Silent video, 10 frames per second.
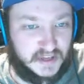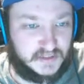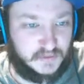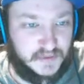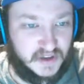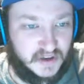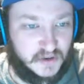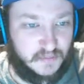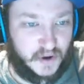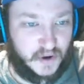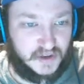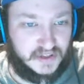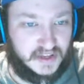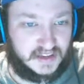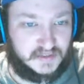will be on your
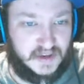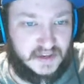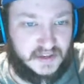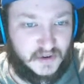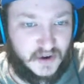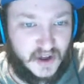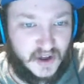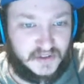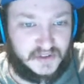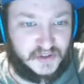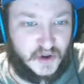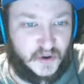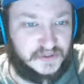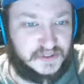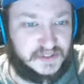Pokedex menu. So
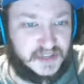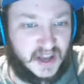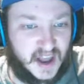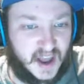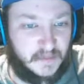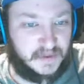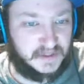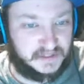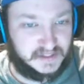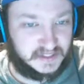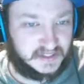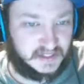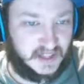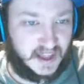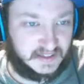tap it to
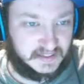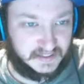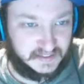select it.